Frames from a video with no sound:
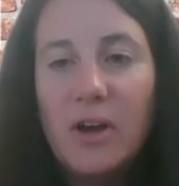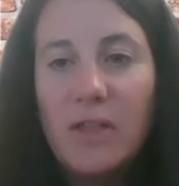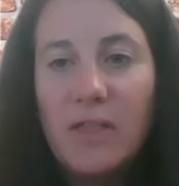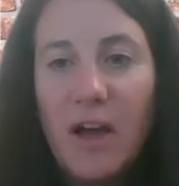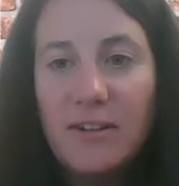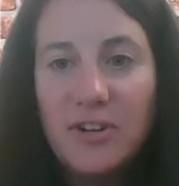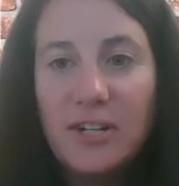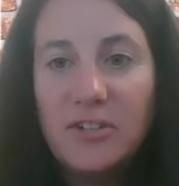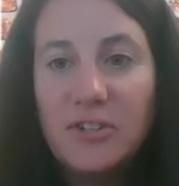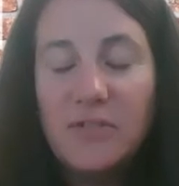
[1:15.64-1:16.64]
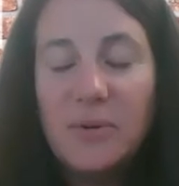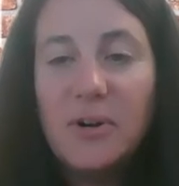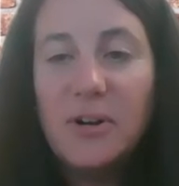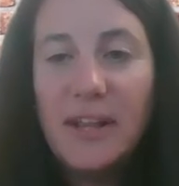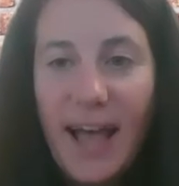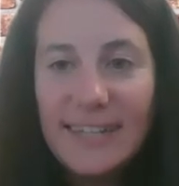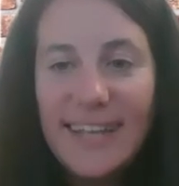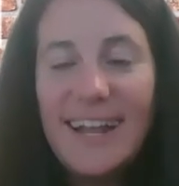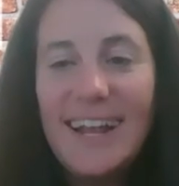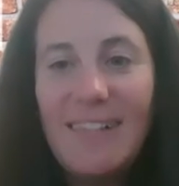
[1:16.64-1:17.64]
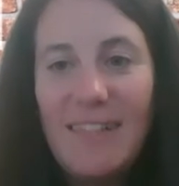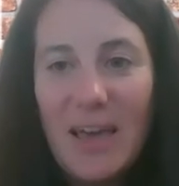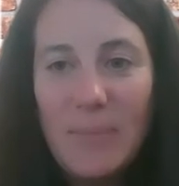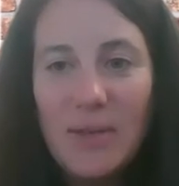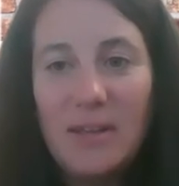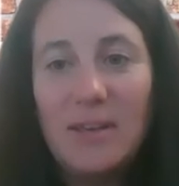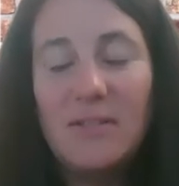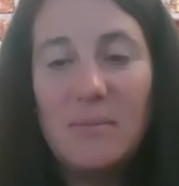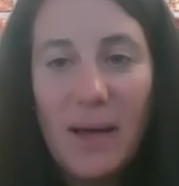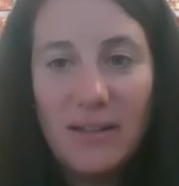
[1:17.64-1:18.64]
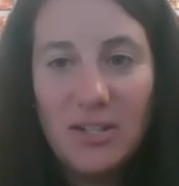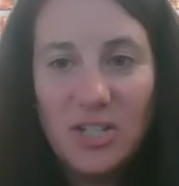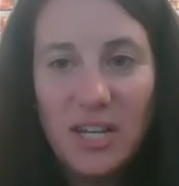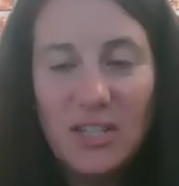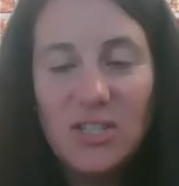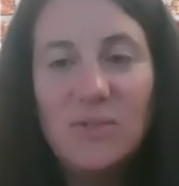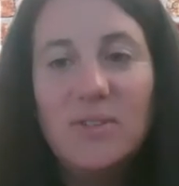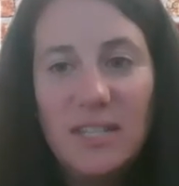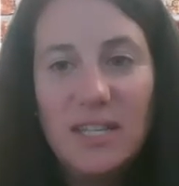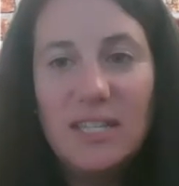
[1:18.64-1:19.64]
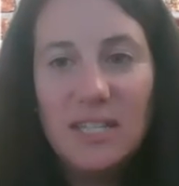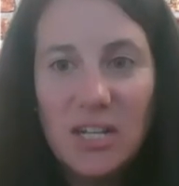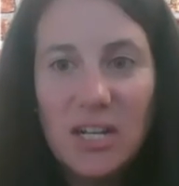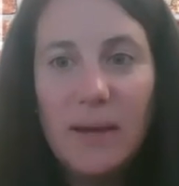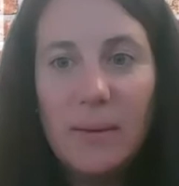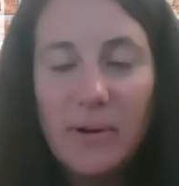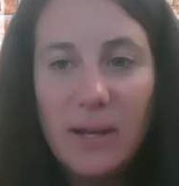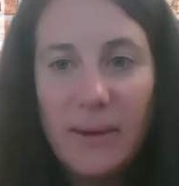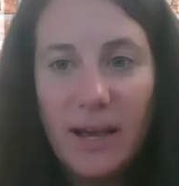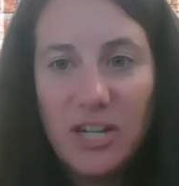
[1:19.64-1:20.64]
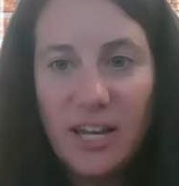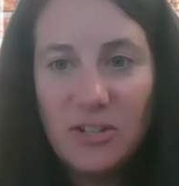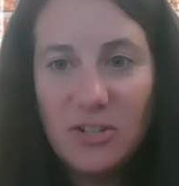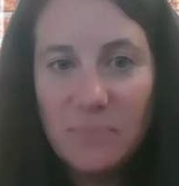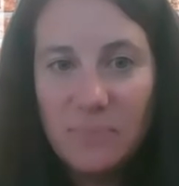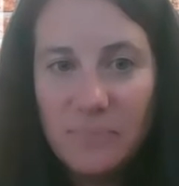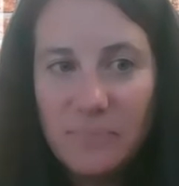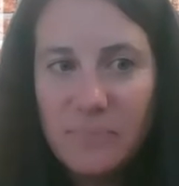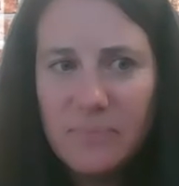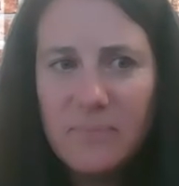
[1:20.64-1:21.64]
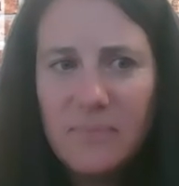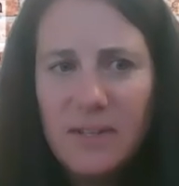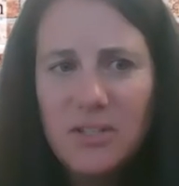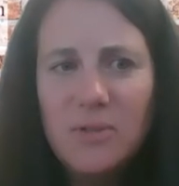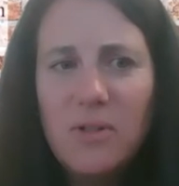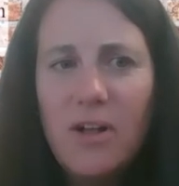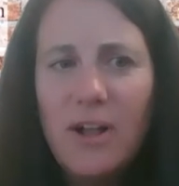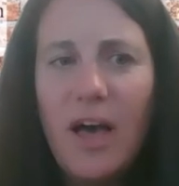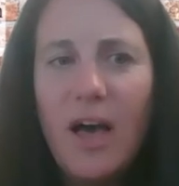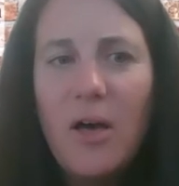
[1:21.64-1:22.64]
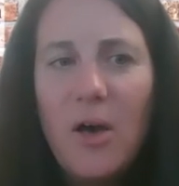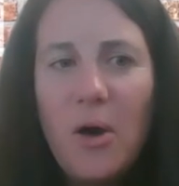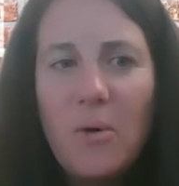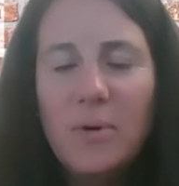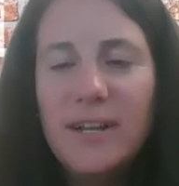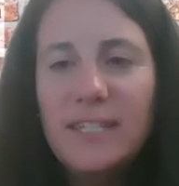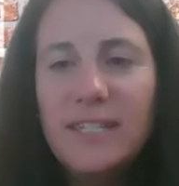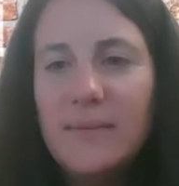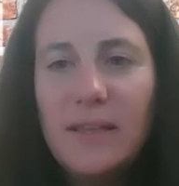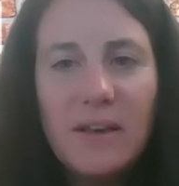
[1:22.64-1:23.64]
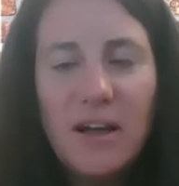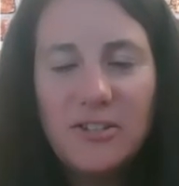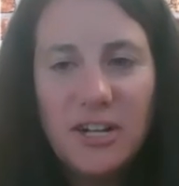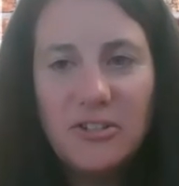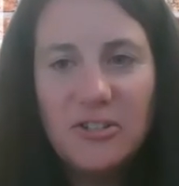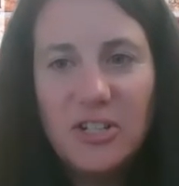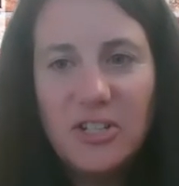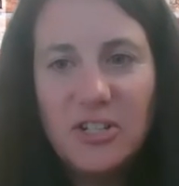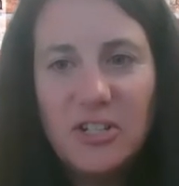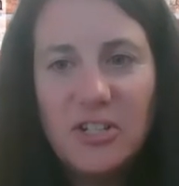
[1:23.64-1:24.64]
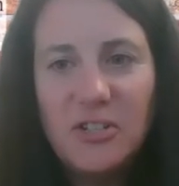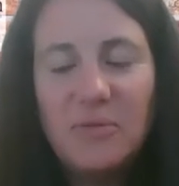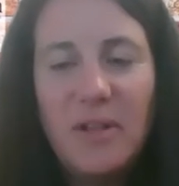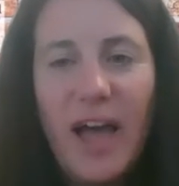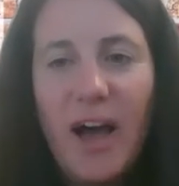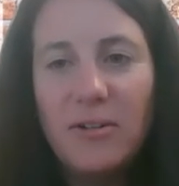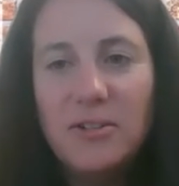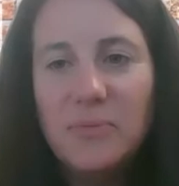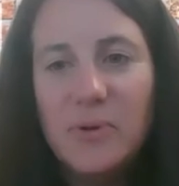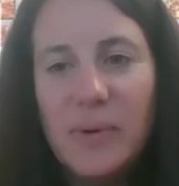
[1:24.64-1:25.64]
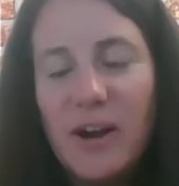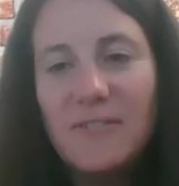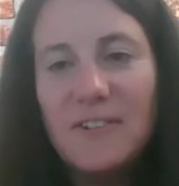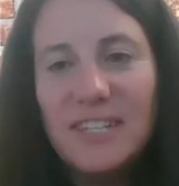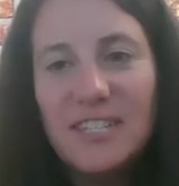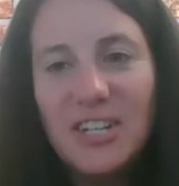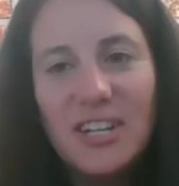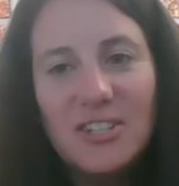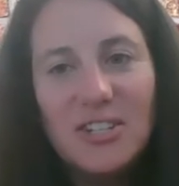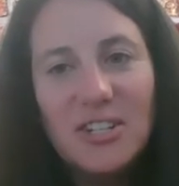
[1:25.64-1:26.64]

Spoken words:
the contractor to record an asset and a liability on the balance sheet. So you can see this is going to be a pretty big change. So Claudia, what is something that contractors can start to do now to prepare for this change?